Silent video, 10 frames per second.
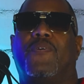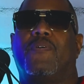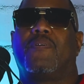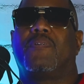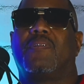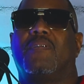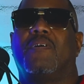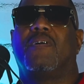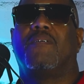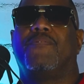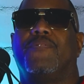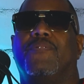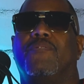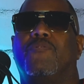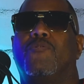for
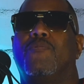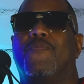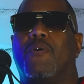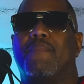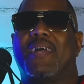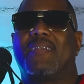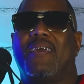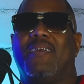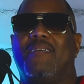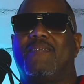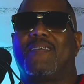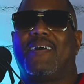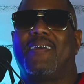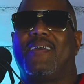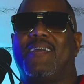my days
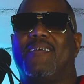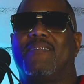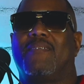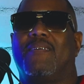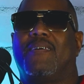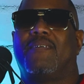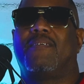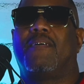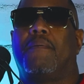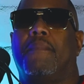ahead, you know?